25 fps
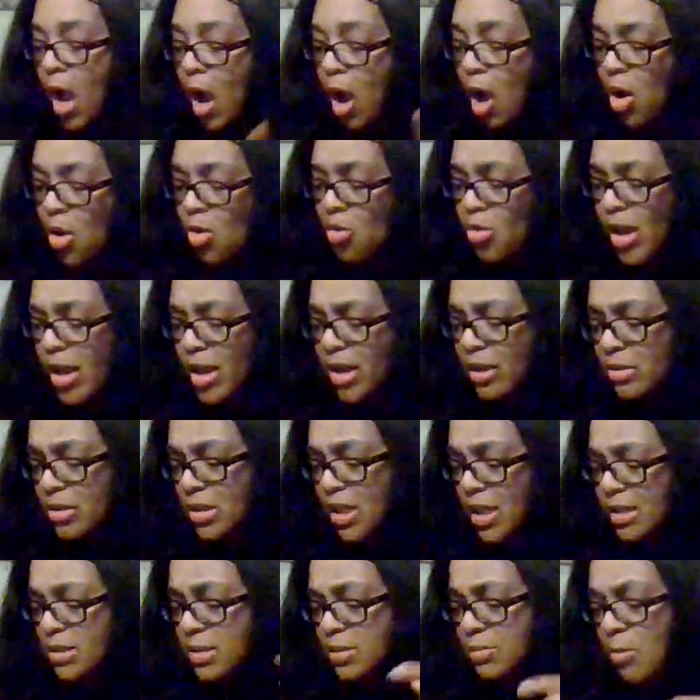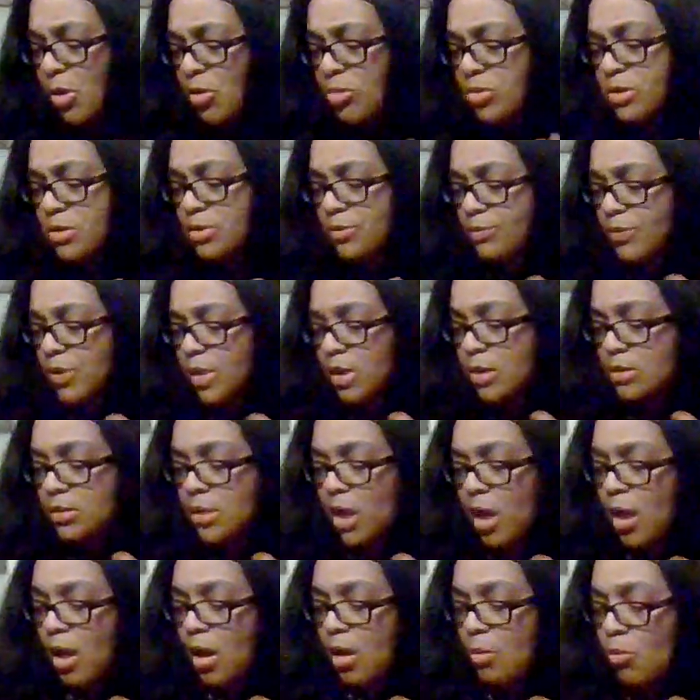Oh, and yes, most of us,
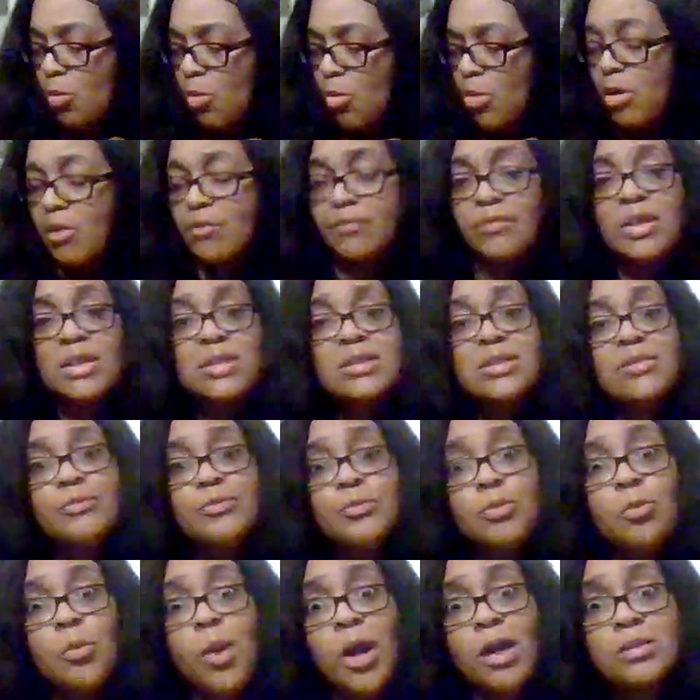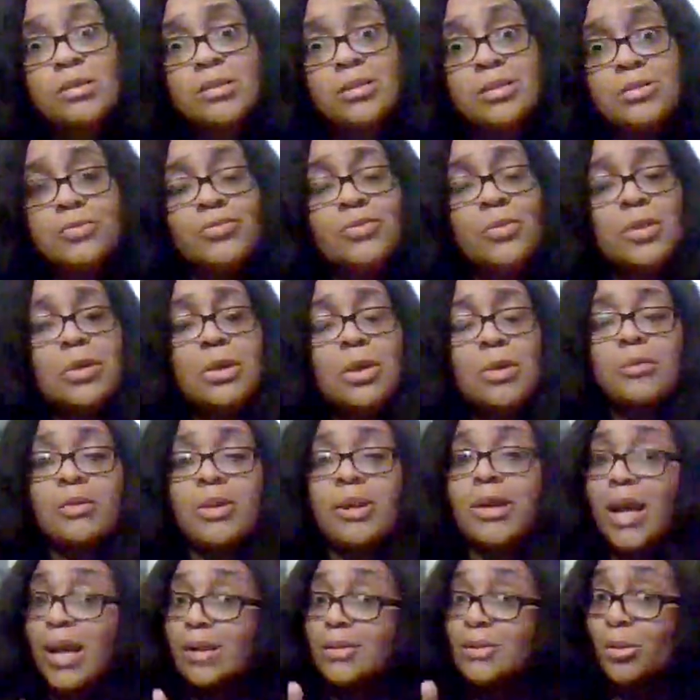uh, more of us, if you're watching this video,
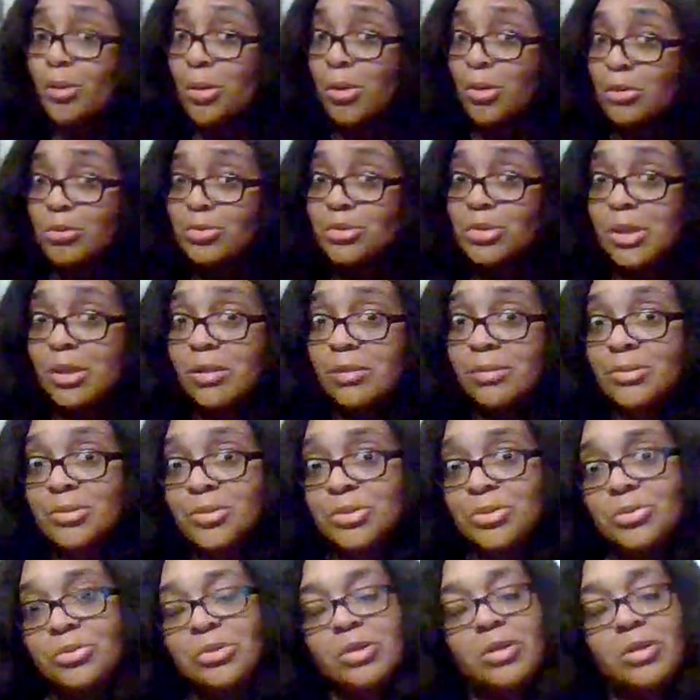they got their own channel too.